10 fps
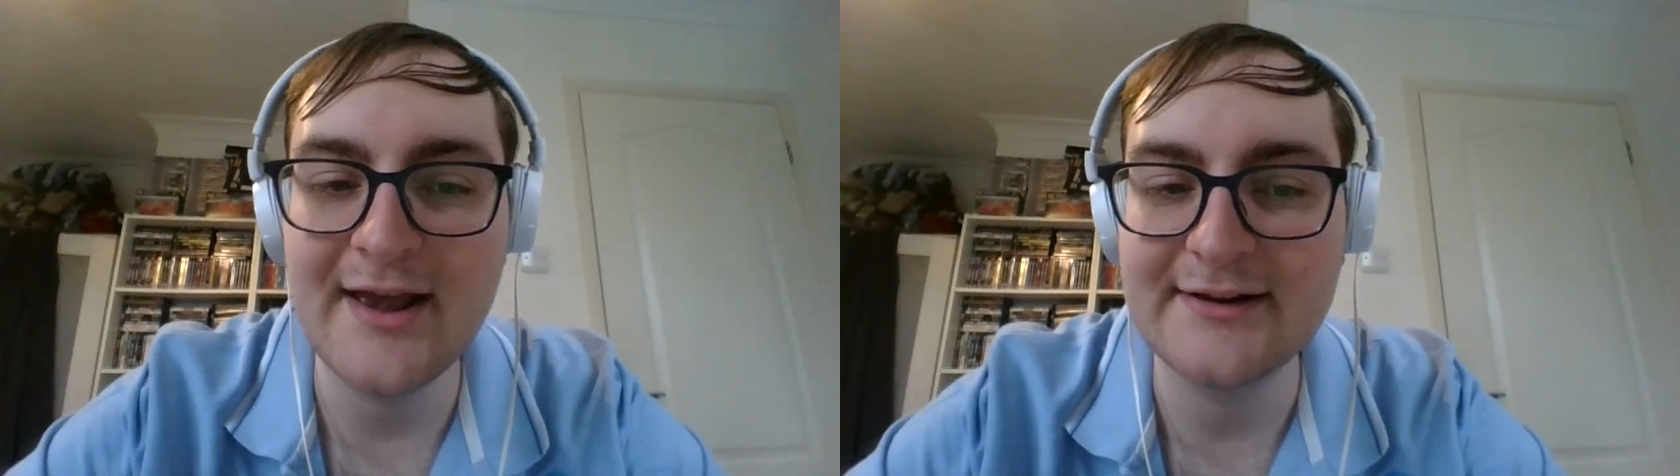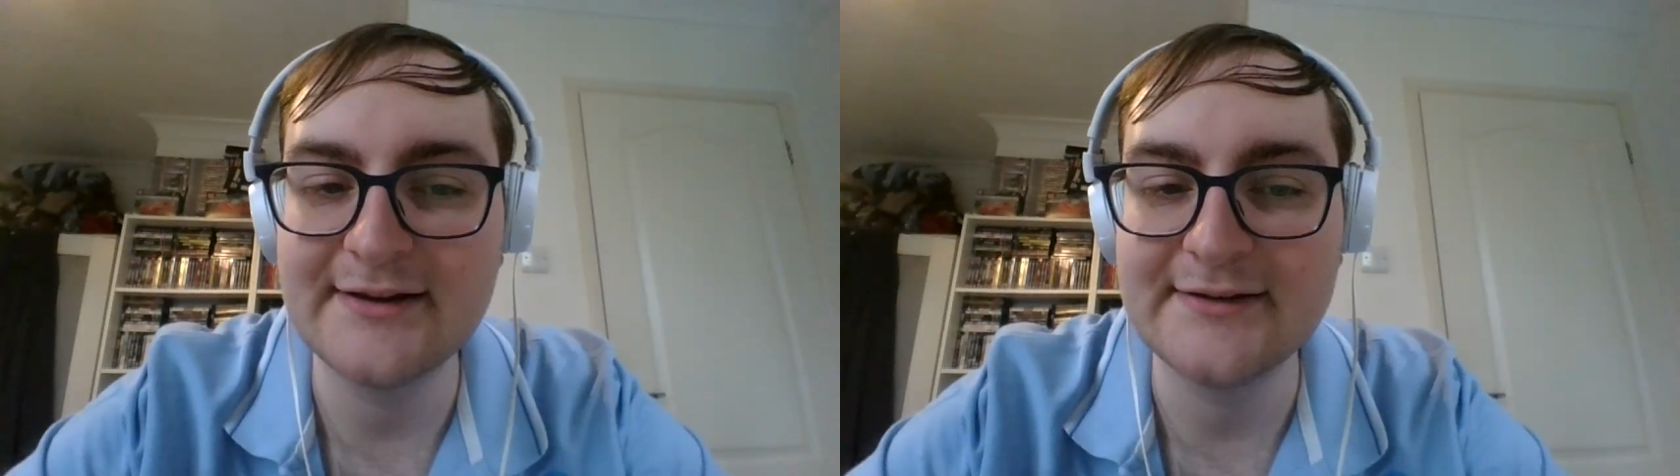
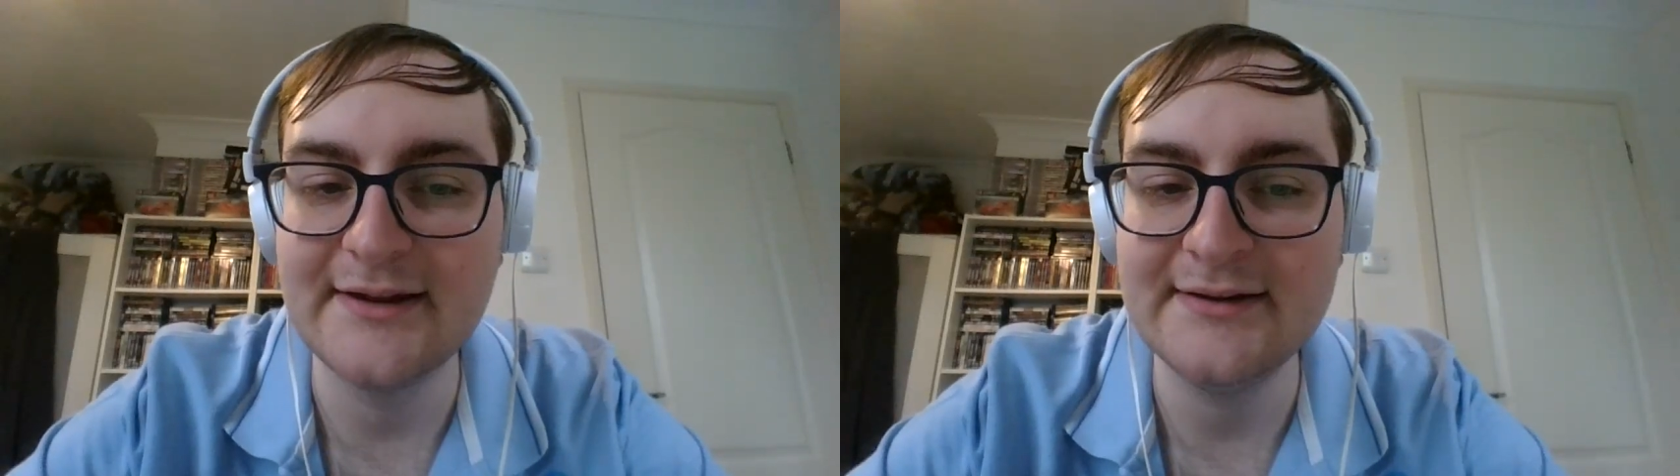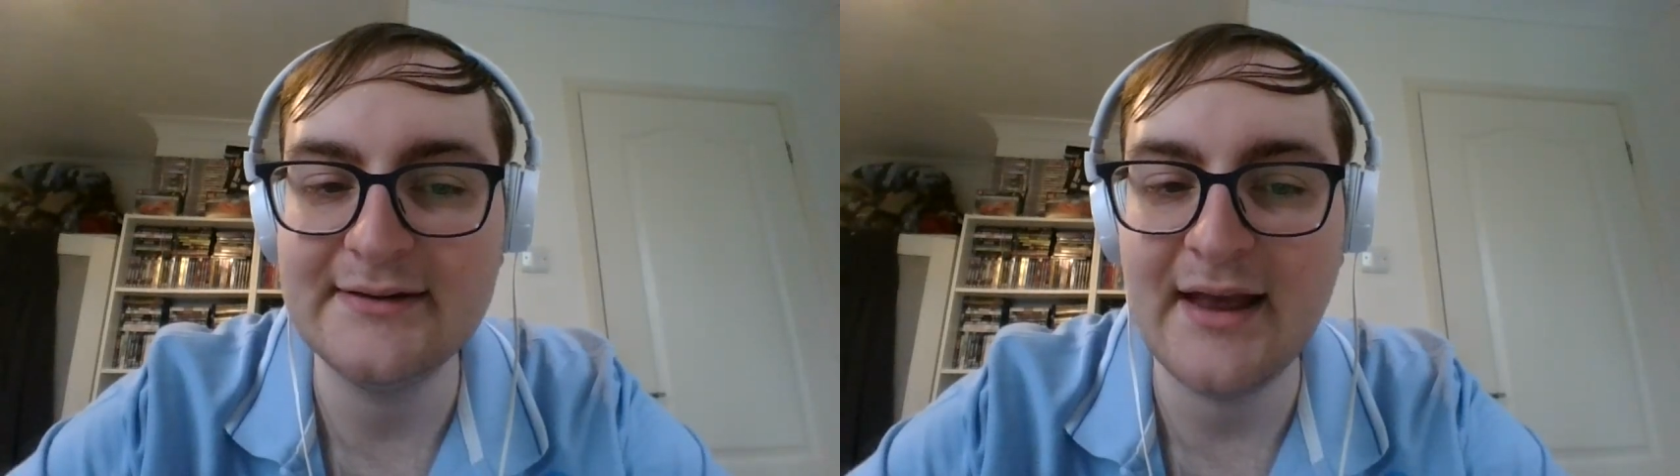
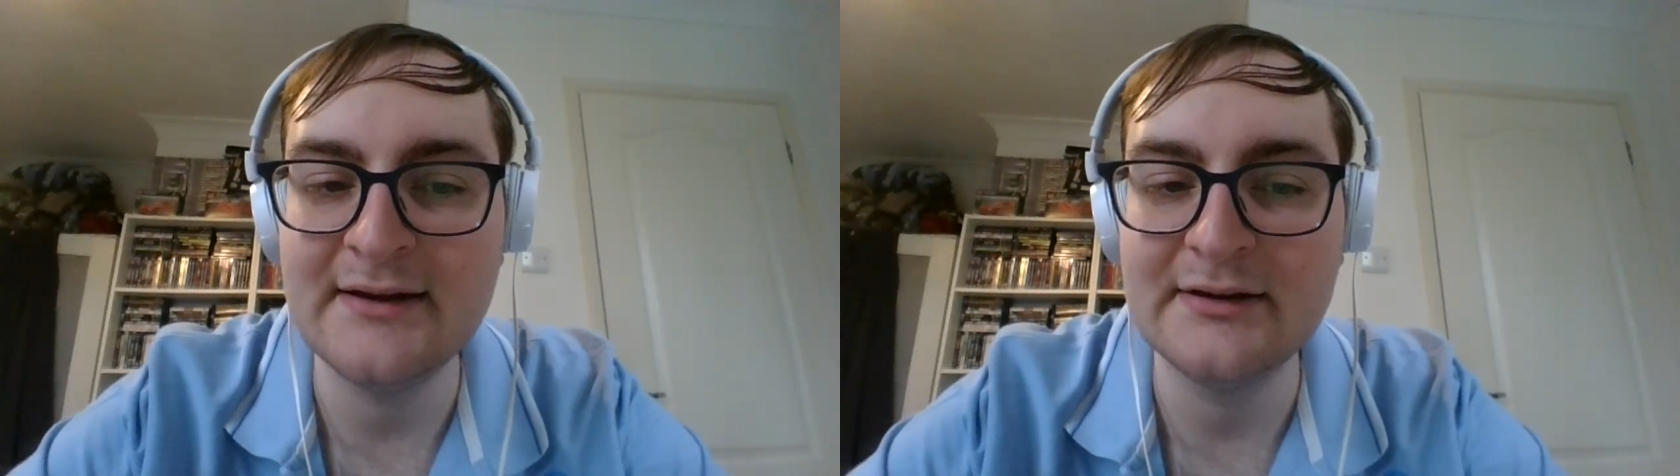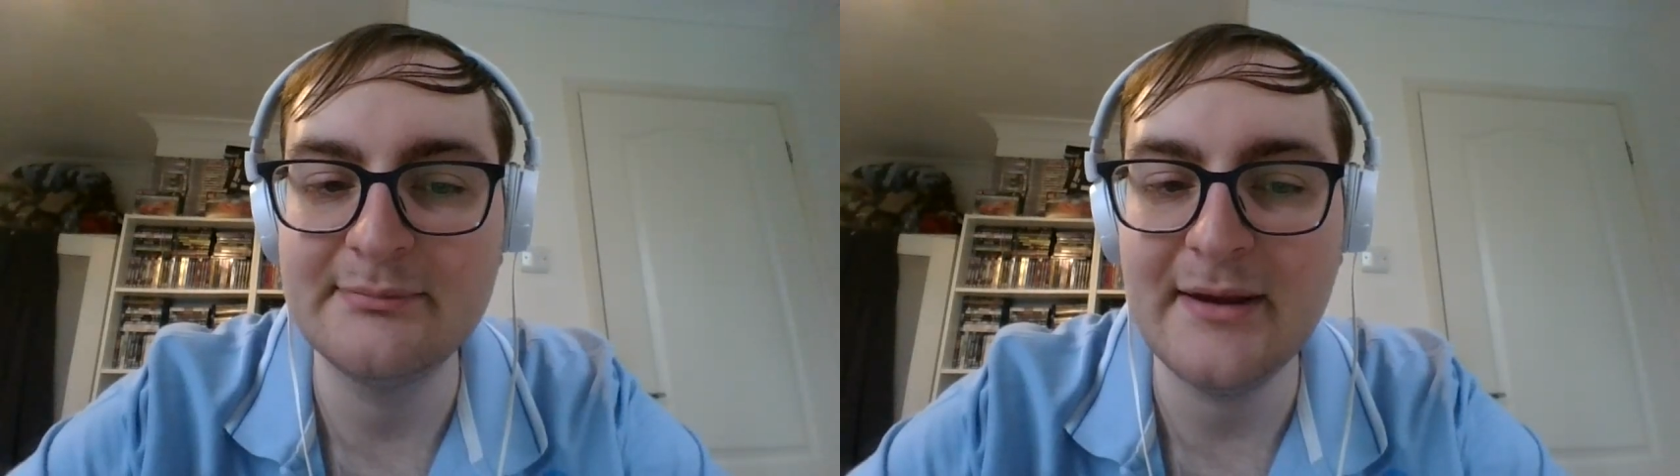Exorcist
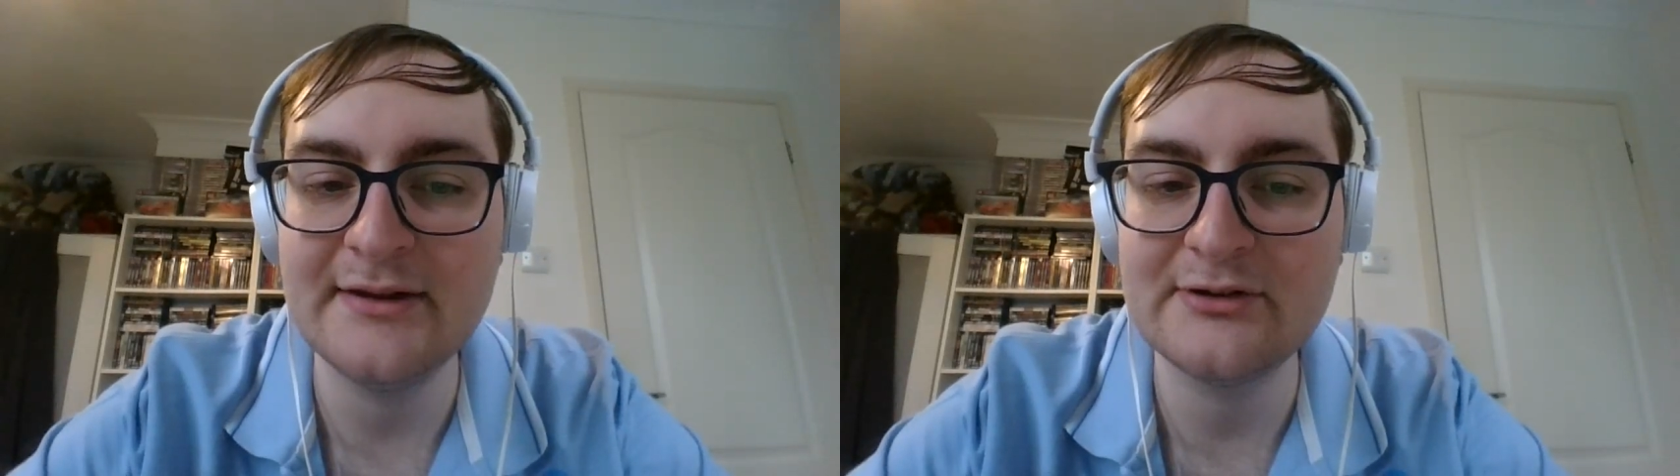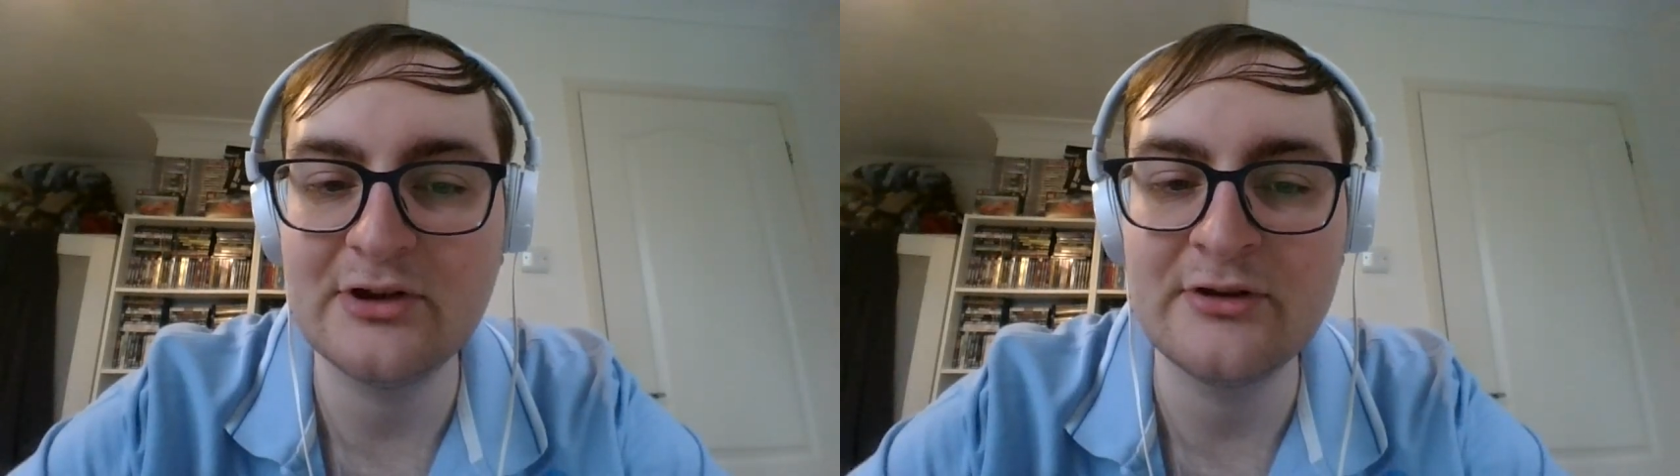and is
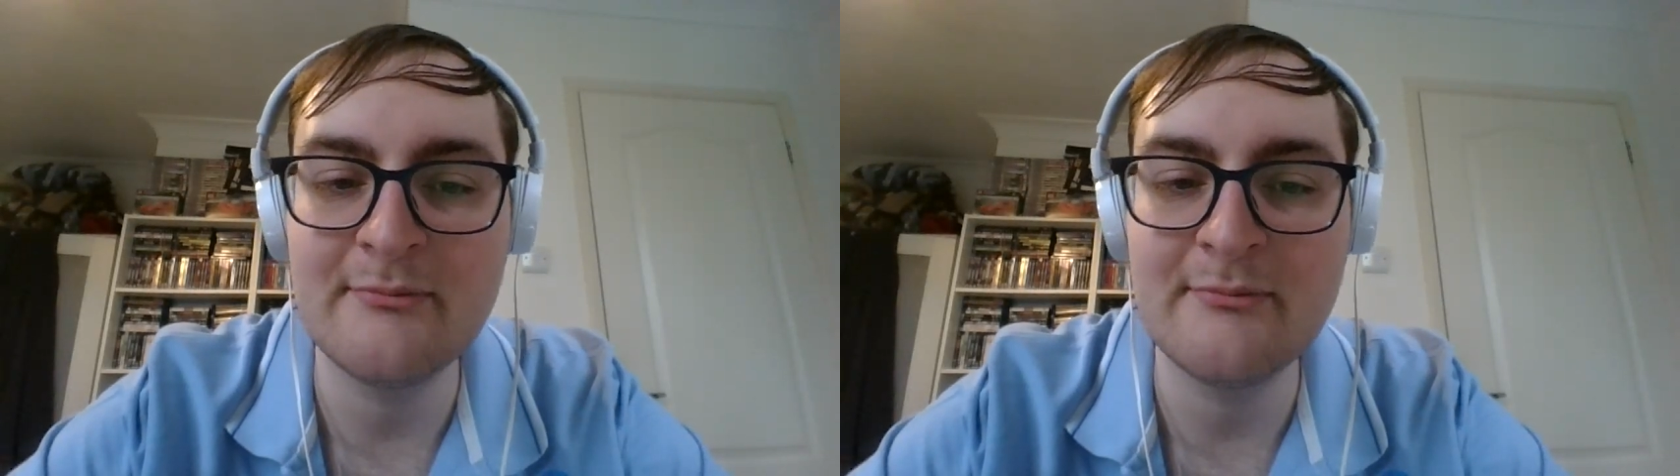based on the